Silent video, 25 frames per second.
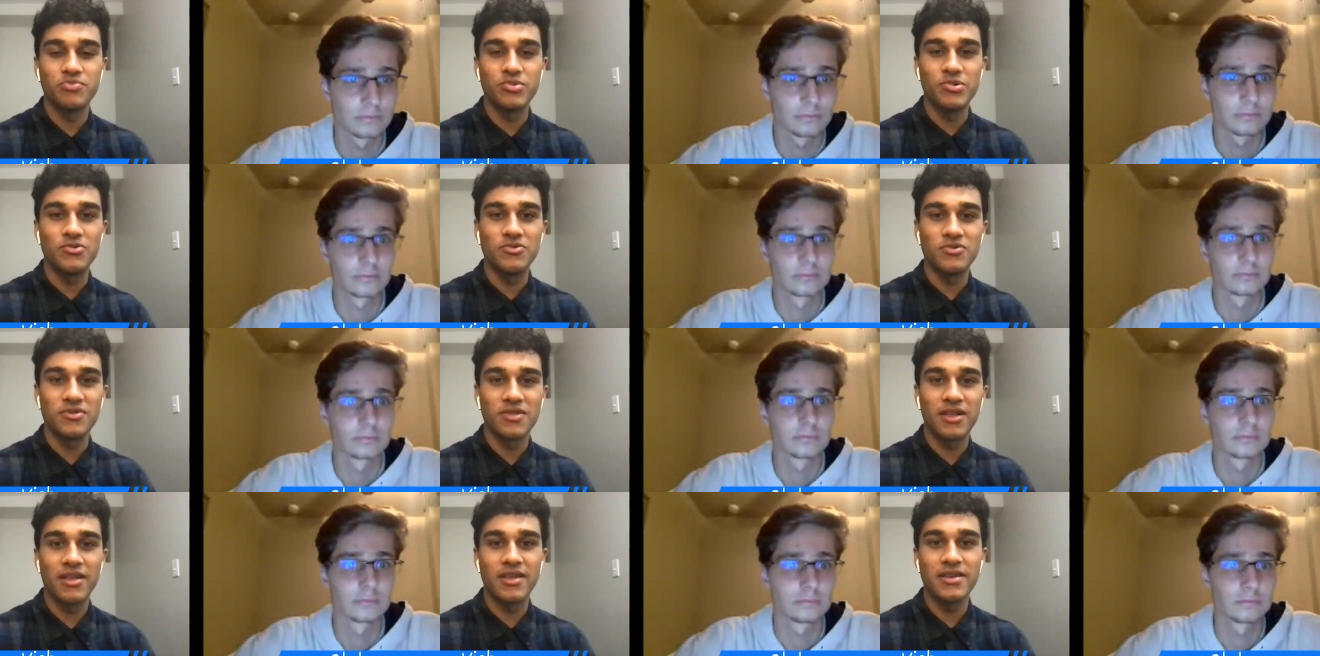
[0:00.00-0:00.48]
Speaker 1: and
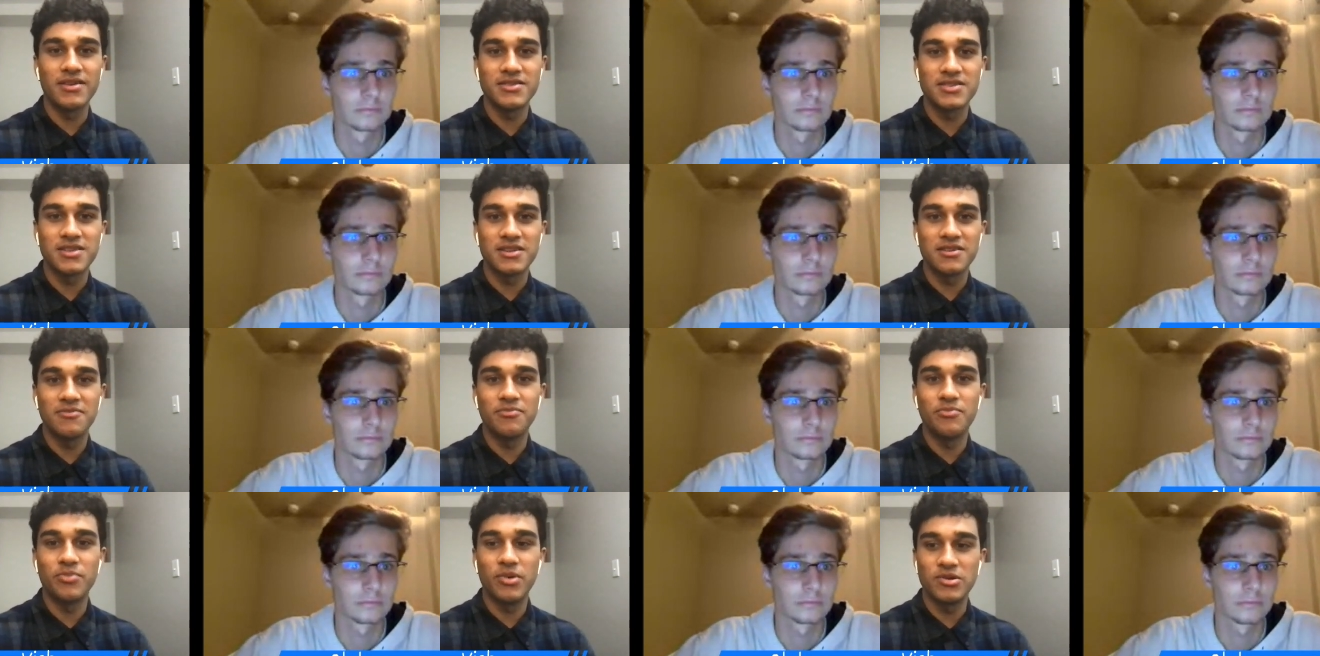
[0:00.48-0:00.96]
bootlegs
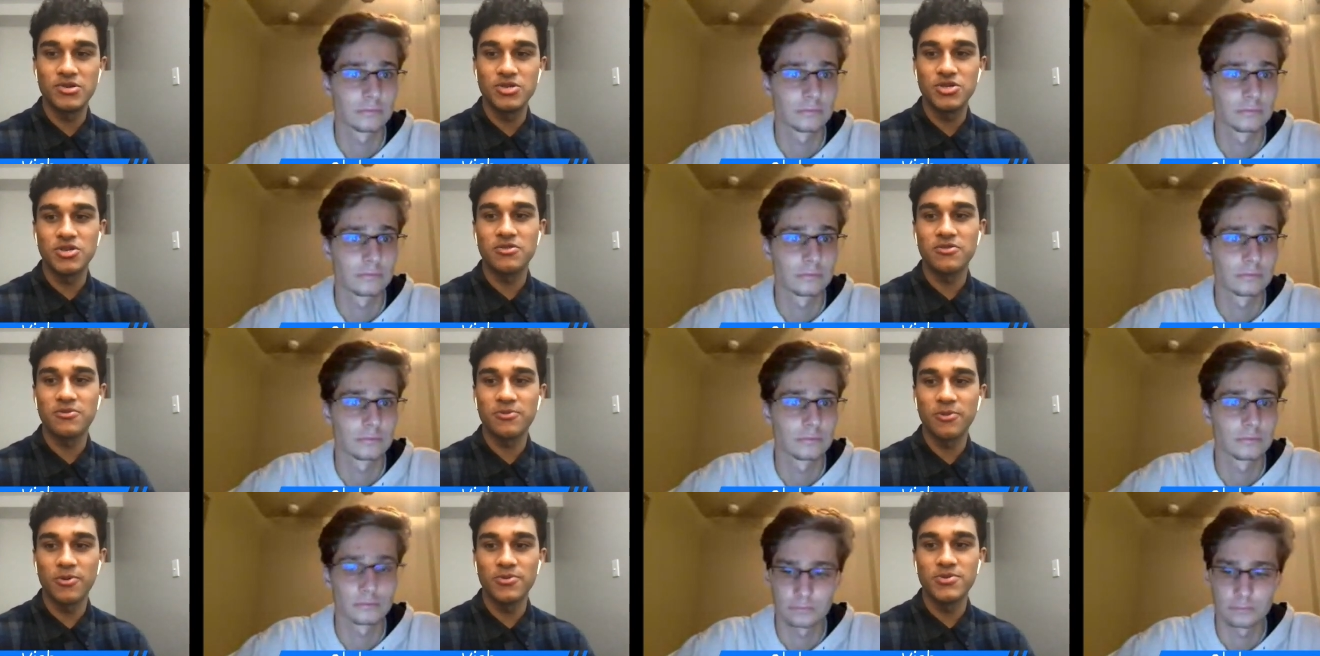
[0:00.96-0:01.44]
and a bunch
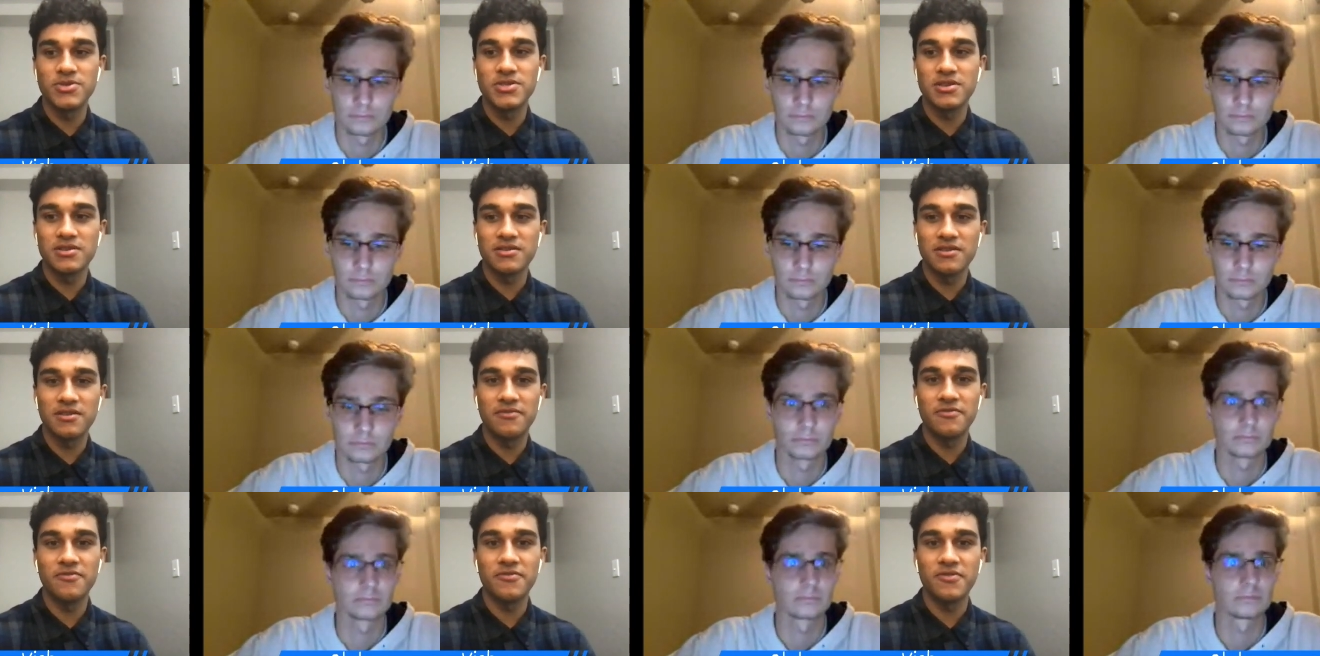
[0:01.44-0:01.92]
of throws
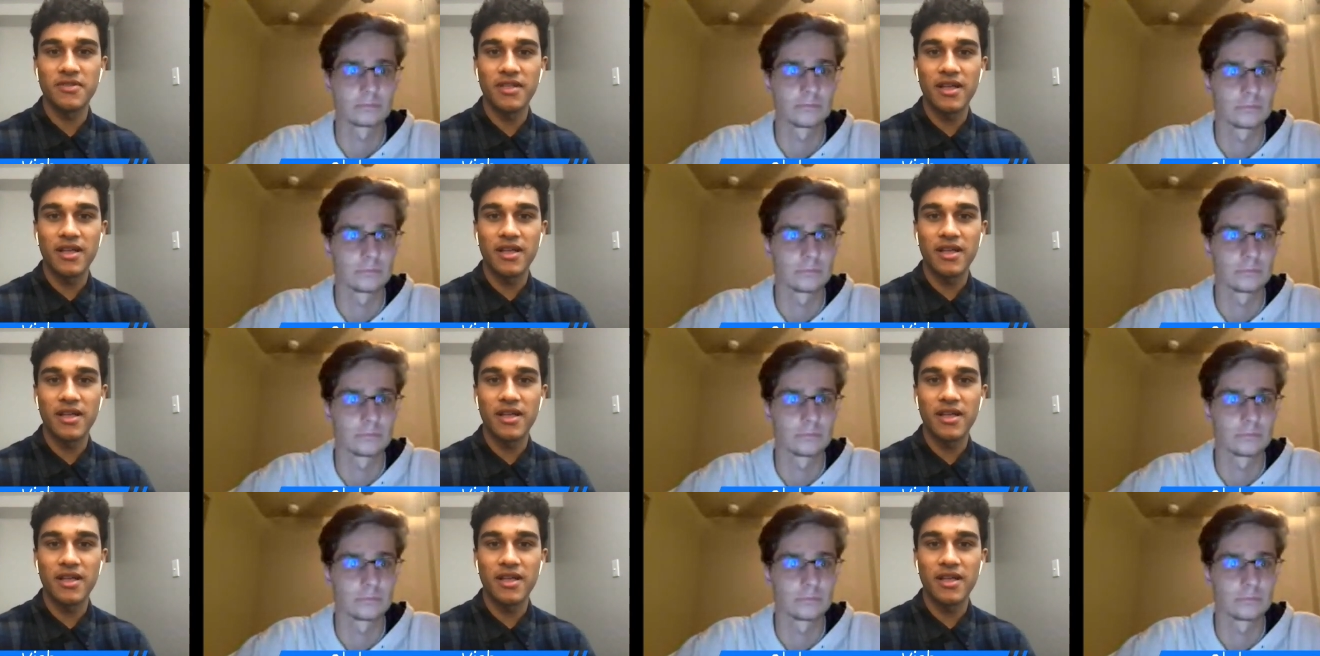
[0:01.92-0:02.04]
to the